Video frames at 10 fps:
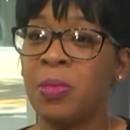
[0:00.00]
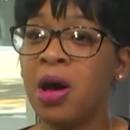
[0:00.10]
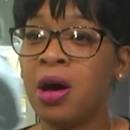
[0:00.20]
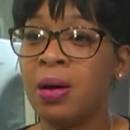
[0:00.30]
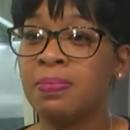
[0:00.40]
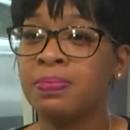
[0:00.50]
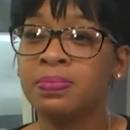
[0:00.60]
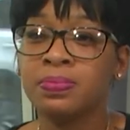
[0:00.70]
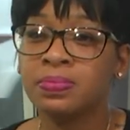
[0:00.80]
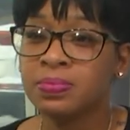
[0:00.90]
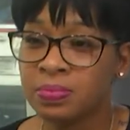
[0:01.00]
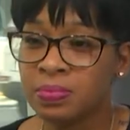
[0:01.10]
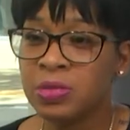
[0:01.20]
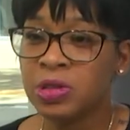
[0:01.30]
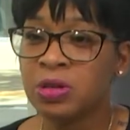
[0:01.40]
mom,
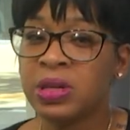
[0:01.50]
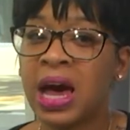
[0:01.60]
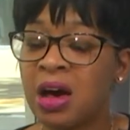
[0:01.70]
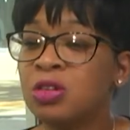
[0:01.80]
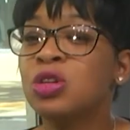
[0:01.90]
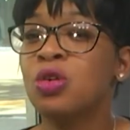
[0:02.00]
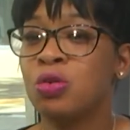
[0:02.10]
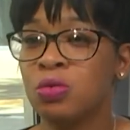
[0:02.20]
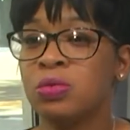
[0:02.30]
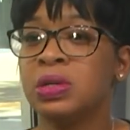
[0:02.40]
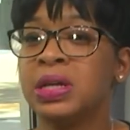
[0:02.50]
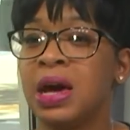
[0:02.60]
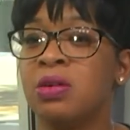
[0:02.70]
the household now